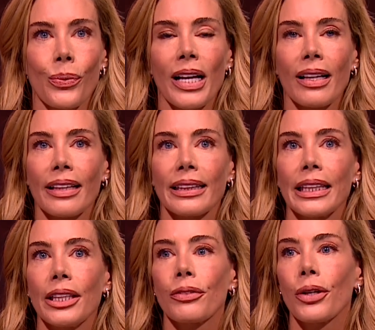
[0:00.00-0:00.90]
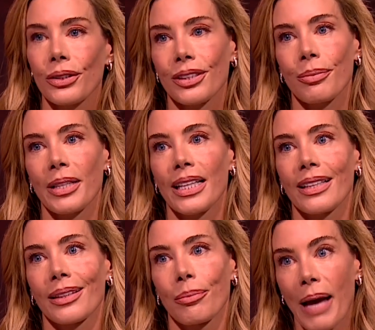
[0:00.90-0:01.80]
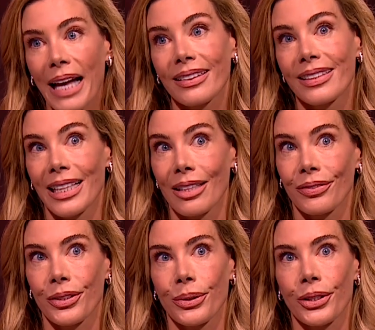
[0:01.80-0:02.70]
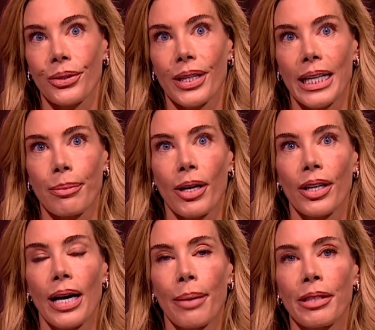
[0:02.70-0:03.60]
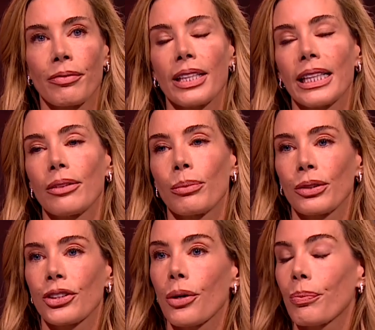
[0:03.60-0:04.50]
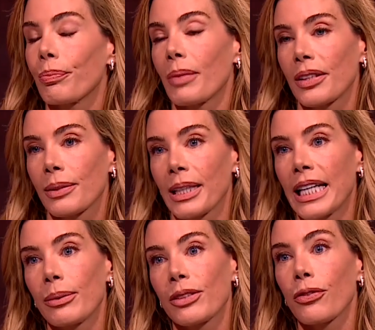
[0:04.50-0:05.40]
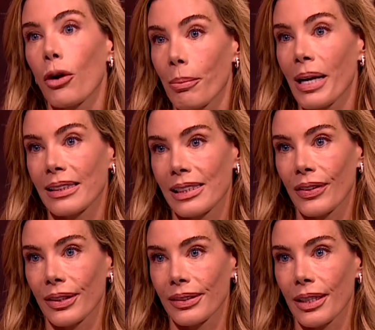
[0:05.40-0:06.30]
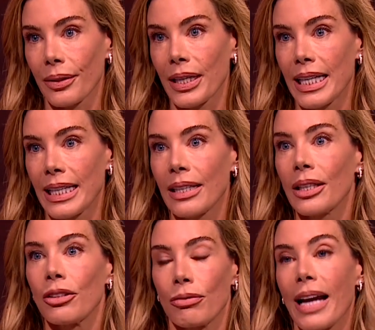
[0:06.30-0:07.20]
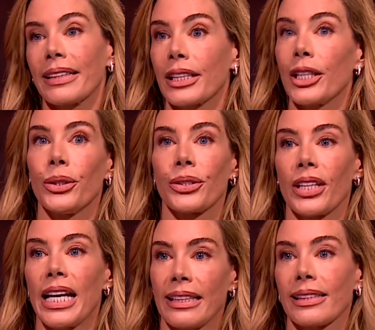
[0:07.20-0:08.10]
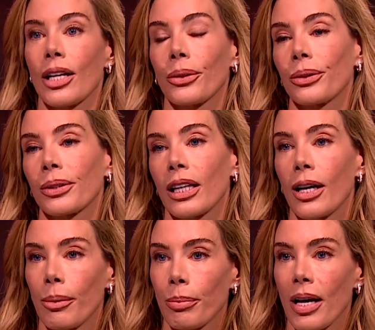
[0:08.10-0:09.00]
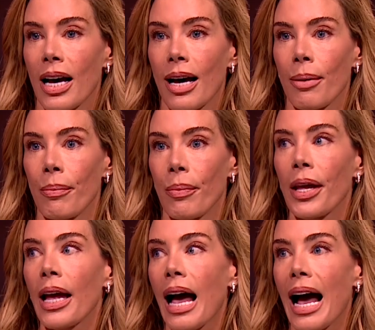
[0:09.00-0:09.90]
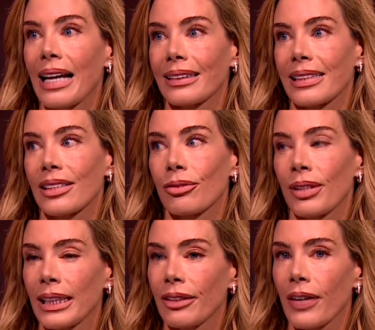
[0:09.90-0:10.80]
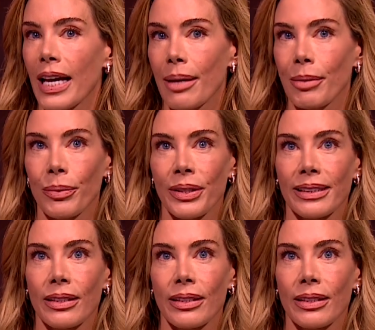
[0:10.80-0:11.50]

Well, I think you've got to be competitive to a degree, but I mean, really, well, John, my husband, he was from Mansfield, so he rescued his local club, and really for him, it was